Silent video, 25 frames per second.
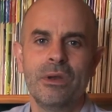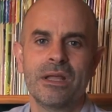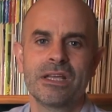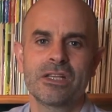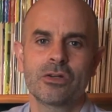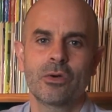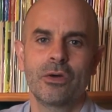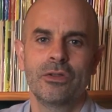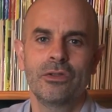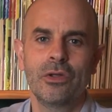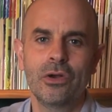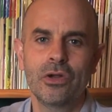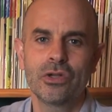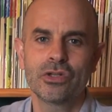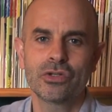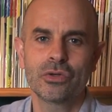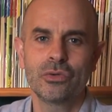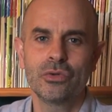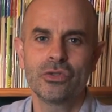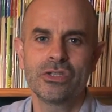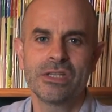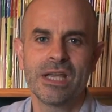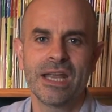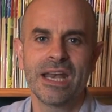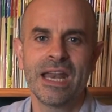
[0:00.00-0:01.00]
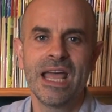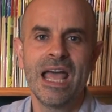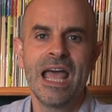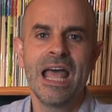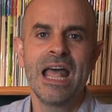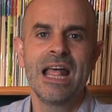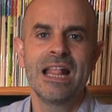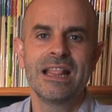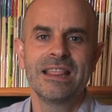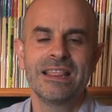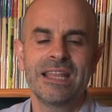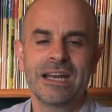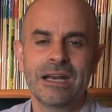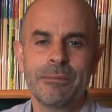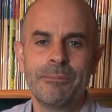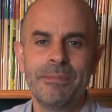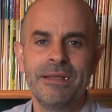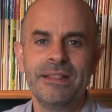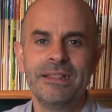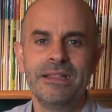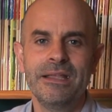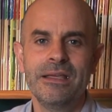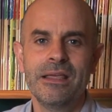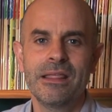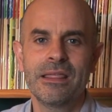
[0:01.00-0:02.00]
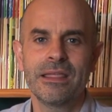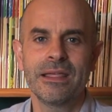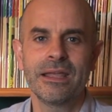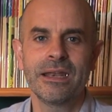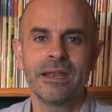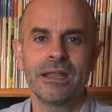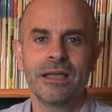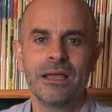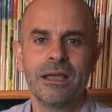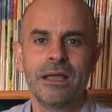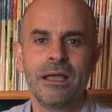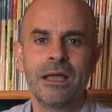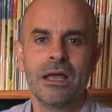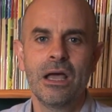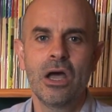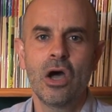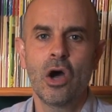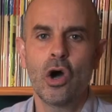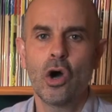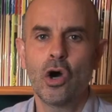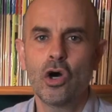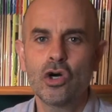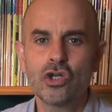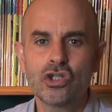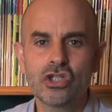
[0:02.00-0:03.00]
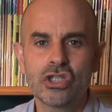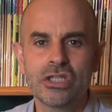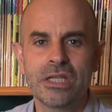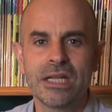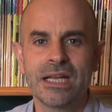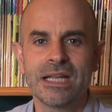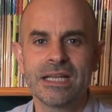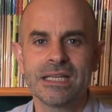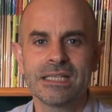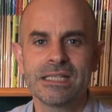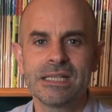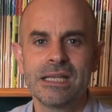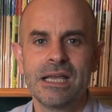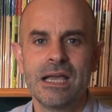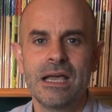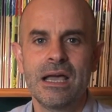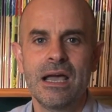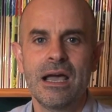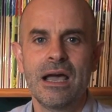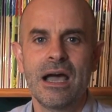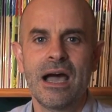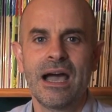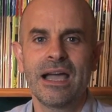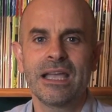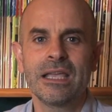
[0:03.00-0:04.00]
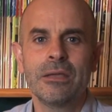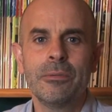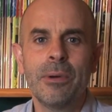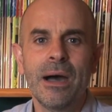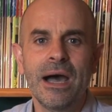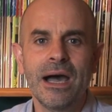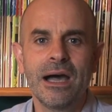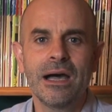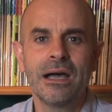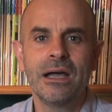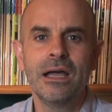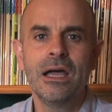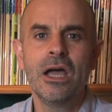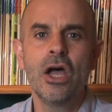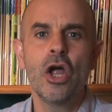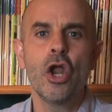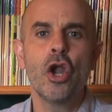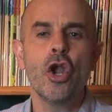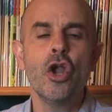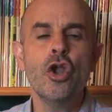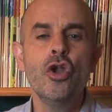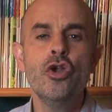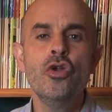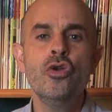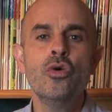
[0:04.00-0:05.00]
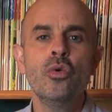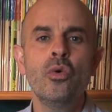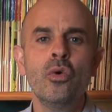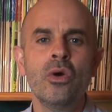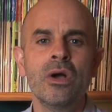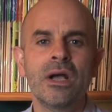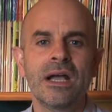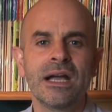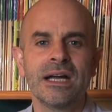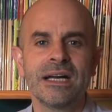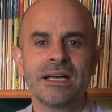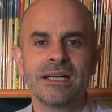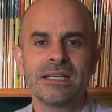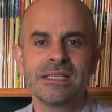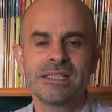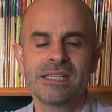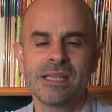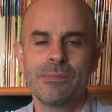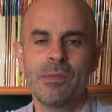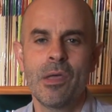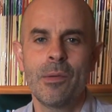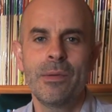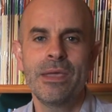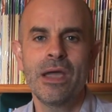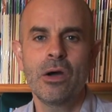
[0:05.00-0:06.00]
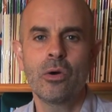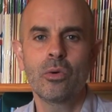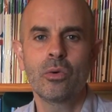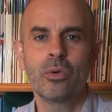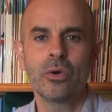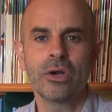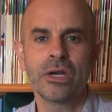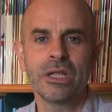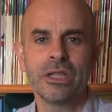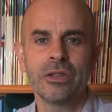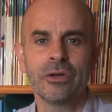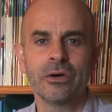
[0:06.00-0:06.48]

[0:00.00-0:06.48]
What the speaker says: I never thought about that before. That's not how I do it. Now I understand."